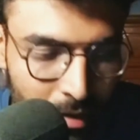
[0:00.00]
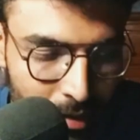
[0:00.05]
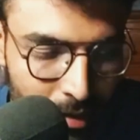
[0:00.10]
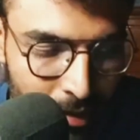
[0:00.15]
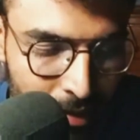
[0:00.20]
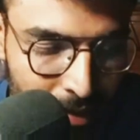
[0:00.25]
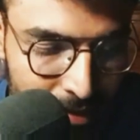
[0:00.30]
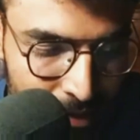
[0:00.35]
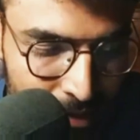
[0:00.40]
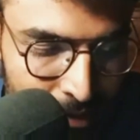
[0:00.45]

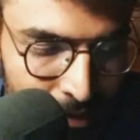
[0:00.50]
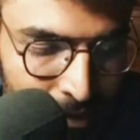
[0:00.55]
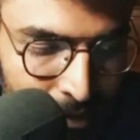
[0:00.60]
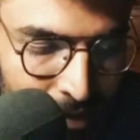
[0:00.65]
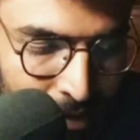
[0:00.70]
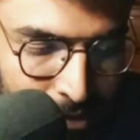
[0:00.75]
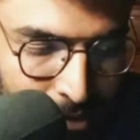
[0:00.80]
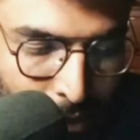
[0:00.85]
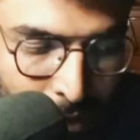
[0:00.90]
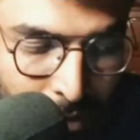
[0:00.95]
less and
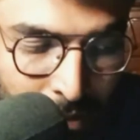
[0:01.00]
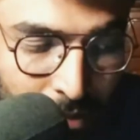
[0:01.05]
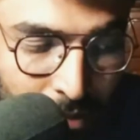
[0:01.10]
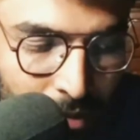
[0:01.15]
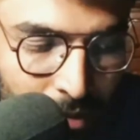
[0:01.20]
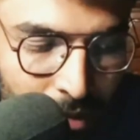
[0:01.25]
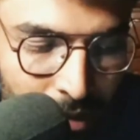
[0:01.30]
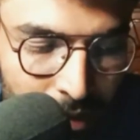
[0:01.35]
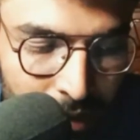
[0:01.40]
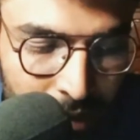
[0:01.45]
less on
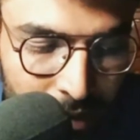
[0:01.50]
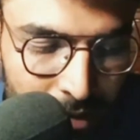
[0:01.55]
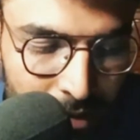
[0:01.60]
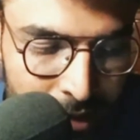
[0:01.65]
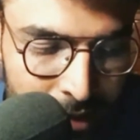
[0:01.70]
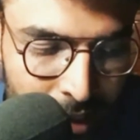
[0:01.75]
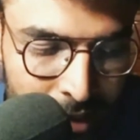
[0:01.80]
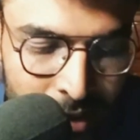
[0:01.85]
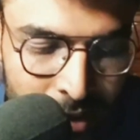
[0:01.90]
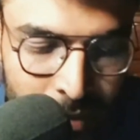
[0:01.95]
like
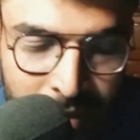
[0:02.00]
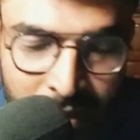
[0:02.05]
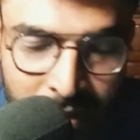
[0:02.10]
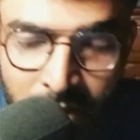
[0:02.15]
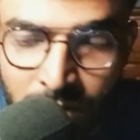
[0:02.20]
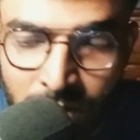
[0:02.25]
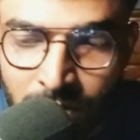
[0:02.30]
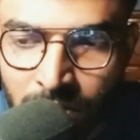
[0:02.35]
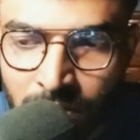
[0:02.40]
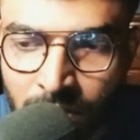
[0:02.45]
ChatGPT
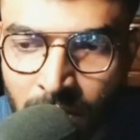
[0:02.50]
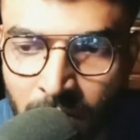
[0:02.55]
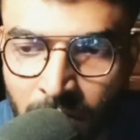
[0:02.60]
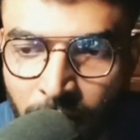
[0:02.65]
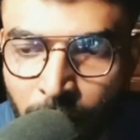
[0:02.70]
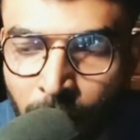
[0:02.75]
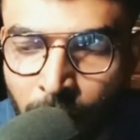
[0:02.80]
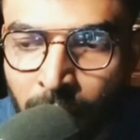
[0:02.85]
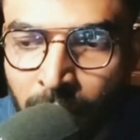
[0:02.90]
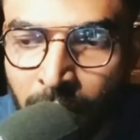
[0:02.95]

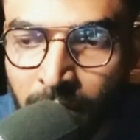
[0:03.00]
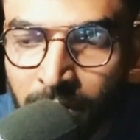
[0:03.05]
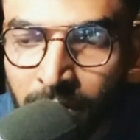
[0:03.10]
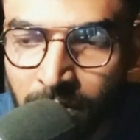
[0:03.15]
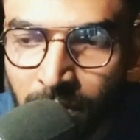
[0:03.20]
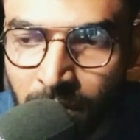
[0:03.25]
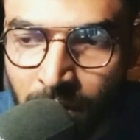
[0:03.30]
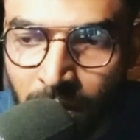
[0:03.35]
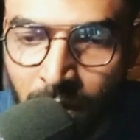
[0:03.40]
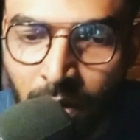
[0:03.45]
four or
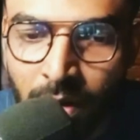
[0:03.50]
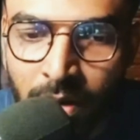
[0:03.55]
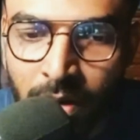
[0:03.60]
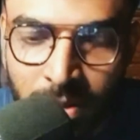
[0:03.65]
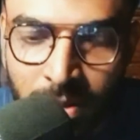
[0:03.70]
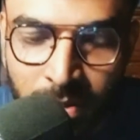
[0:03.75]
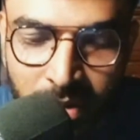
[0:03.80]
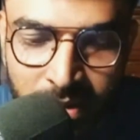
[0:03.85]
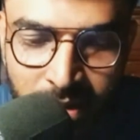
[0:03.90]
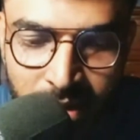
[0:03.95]

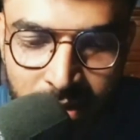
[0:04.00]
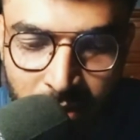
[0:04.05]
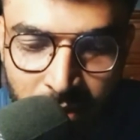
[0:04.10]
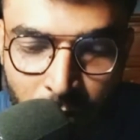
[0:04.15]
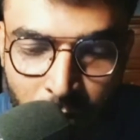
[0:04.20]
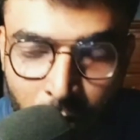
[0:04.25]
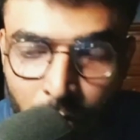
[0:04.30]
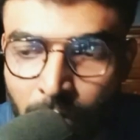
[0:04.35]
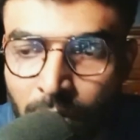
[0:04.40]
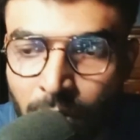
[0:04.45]
something like that
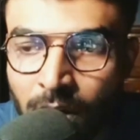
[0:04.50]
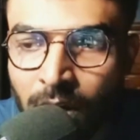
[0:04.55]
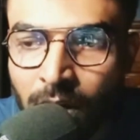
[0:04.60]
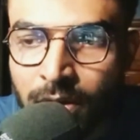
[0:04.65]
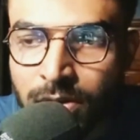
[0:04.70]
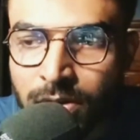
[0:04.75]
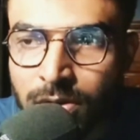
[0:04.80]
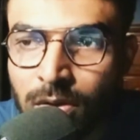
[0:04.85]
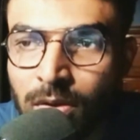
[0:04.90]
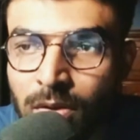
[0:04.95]
four. Oh.
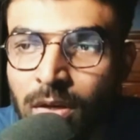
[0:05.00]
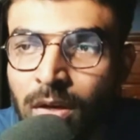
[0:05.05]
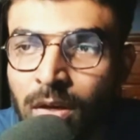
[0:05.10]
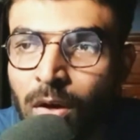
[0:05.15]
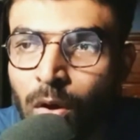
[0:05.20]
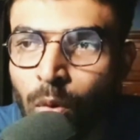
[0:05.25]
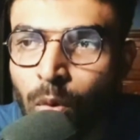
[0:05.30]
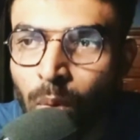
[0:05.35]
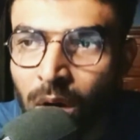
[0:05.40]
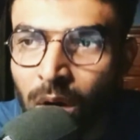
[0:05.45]
So
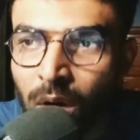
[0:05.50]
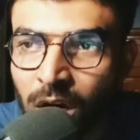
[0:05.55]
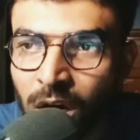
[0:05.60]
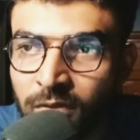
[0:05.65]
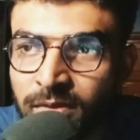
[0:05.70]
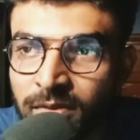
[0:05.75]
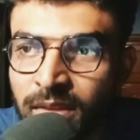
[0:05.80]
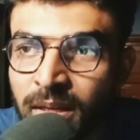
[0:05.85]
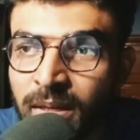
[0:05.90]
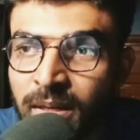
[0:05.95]
one of
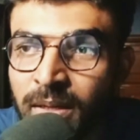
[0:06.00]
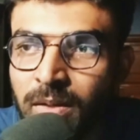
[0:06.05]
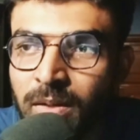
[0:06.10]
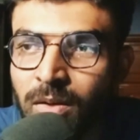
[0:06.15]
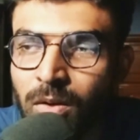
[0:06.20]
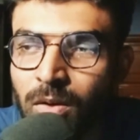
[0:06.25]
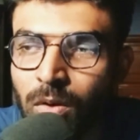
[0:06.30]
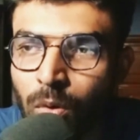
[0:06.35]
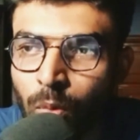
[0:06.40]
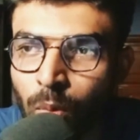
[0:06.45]
the
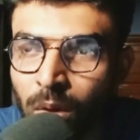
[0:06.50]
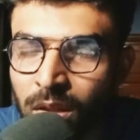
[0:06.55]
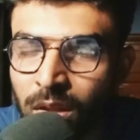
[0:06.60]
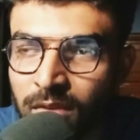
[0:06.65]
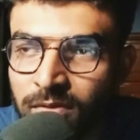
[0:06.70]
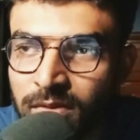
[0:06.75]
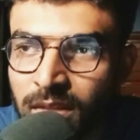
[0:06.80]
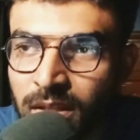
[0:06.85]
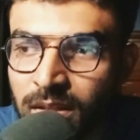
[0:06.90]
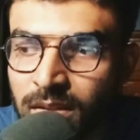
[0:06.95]
one
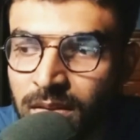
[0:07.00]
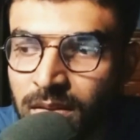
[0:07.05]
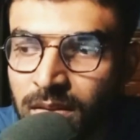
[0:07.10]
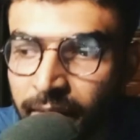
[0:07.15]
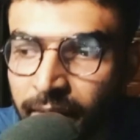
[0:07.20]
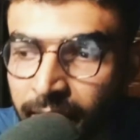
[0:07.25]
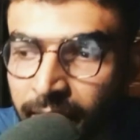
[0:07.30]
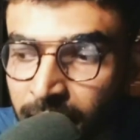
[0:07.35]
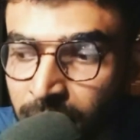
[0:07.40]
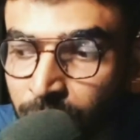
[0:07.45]
of the
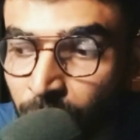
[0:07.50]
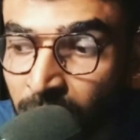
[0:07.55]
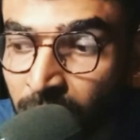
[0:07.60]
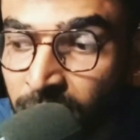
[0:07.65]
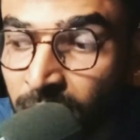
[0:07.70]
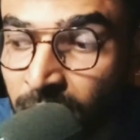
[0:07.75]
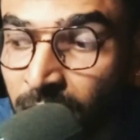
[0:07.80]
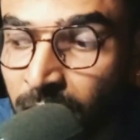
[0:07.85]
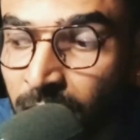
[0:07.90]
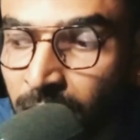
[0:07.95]
thing one of
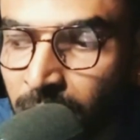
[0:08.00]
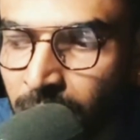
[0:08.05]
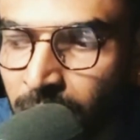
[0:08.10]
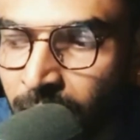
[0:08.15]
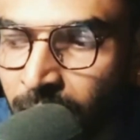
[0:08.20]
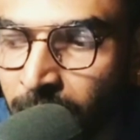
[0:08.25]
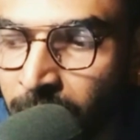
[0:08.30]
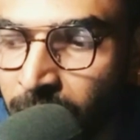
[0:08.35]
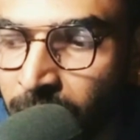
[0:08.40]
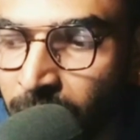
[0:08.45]
the
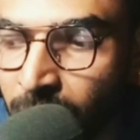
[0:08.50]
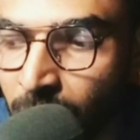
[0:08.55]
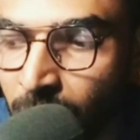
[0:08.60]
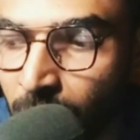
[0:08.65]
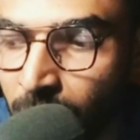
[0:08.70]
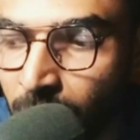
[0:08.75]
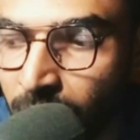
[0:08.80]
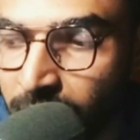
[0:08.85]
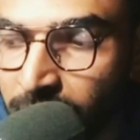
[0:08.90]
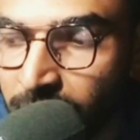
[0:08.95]
um,
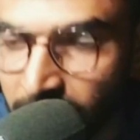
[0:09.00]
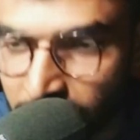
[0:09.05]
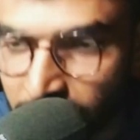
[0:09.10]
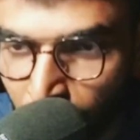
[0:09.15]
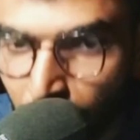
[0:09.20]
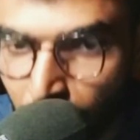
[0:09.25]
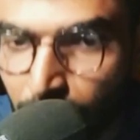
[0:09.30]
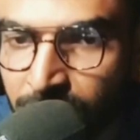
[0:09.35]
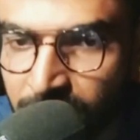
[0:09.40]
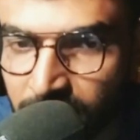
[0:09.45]

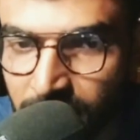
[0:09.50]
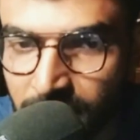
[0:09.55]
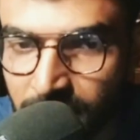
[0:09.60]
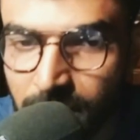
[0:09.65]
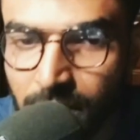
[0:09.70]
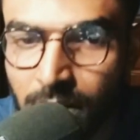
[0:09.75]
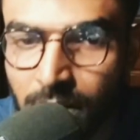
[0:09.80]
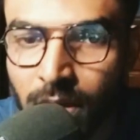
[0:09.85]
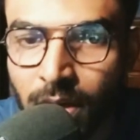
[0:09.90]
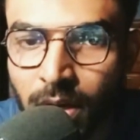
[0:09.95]
technologies
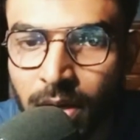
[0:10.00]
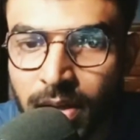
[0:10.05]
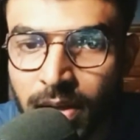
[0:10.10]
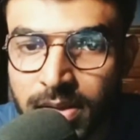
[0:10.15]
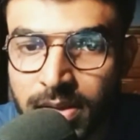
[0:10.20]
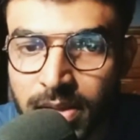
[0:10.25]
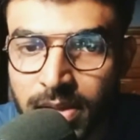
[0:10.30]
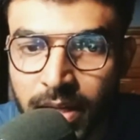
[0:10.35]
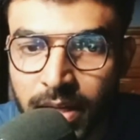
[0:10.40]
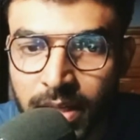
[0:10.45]

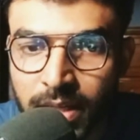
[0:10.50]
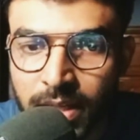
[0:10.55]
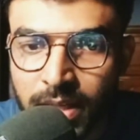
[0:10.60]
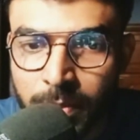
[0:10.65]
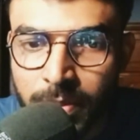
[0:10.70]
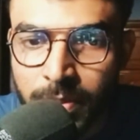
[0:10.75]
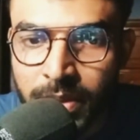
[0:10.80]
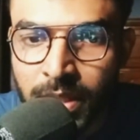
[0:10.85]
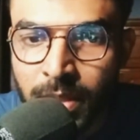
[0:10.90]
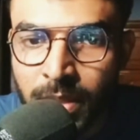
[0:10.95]
that's
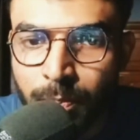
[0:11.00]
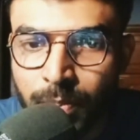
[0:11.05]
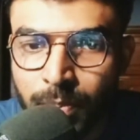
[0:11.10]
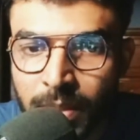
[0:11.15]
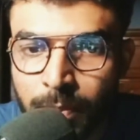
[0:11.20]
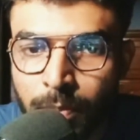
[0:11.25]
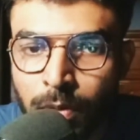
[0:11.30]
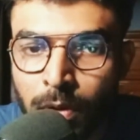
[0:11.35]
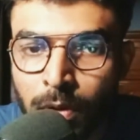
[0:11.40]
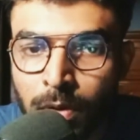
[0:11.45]
enabling
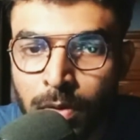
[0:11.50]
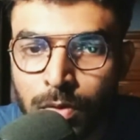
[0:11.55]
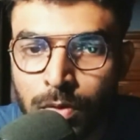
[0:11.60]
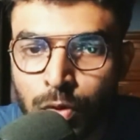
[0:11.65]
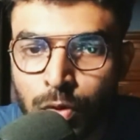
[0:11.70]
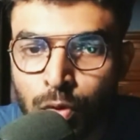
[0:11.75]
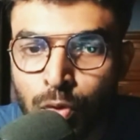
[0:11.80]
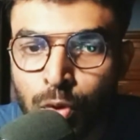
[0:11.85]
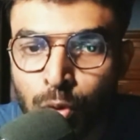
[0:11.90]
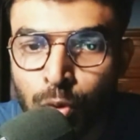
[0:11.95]
people
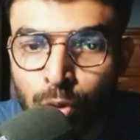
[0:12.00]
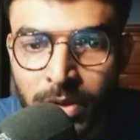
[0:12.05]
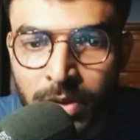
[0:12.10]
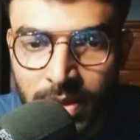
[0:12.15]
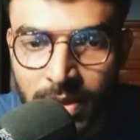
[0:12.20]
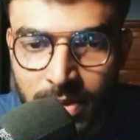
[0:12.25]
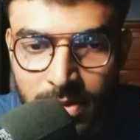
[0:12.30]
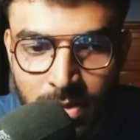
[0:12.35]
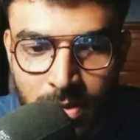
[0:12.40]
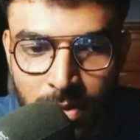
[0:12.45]
to do
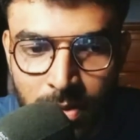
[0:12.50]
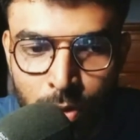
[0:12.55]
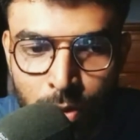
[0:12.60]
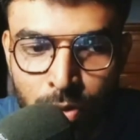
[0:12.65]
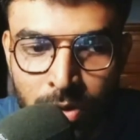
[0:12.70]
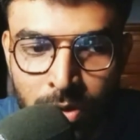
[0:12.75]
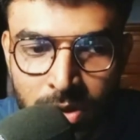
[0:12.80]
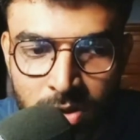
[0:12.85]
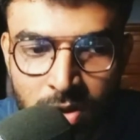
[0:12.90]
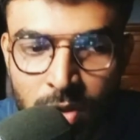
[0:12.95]
this to
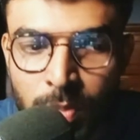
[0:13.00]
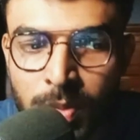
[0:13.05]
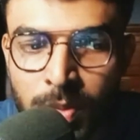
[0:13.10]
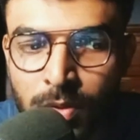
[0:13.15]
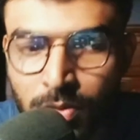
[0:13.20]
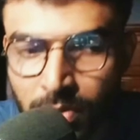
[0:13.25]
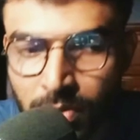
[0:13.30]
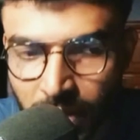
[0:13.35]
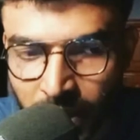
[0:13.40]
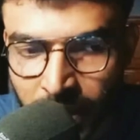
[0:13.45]

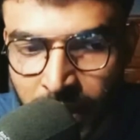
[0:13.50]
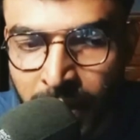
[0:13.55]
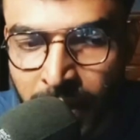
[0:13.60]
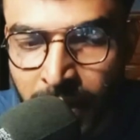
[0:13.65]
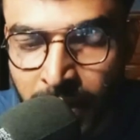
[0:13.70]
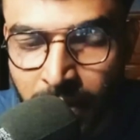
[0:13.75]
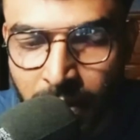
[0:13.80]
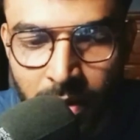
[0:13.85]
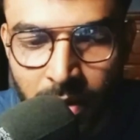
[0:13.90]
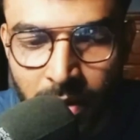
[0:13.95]
distribute AI